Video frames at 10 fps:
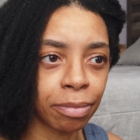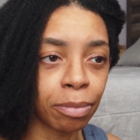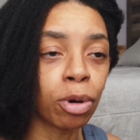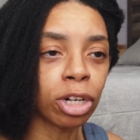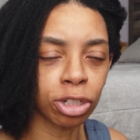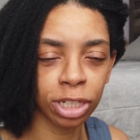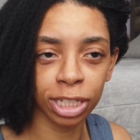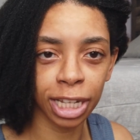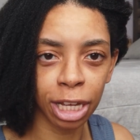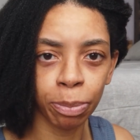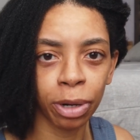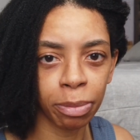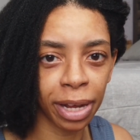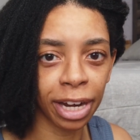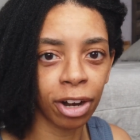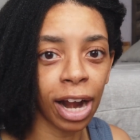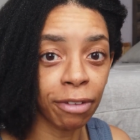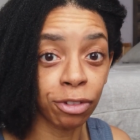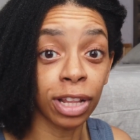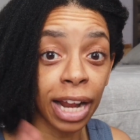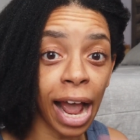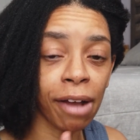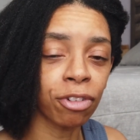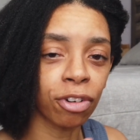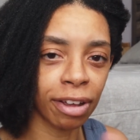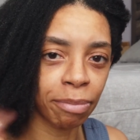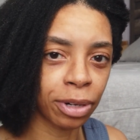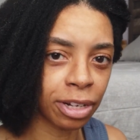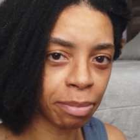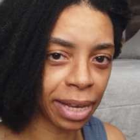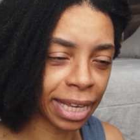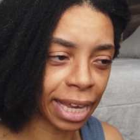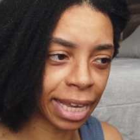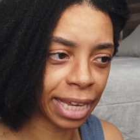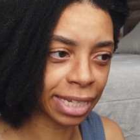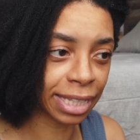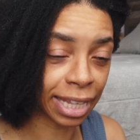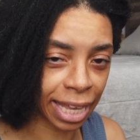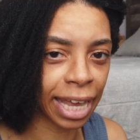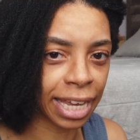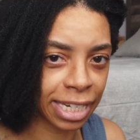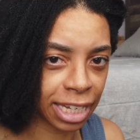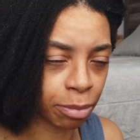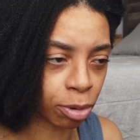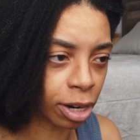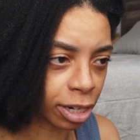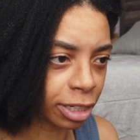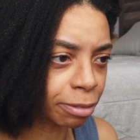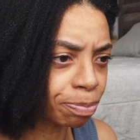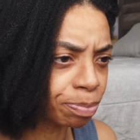moisturizers that I put in my hair. I have to do that after I put in my the K18 product.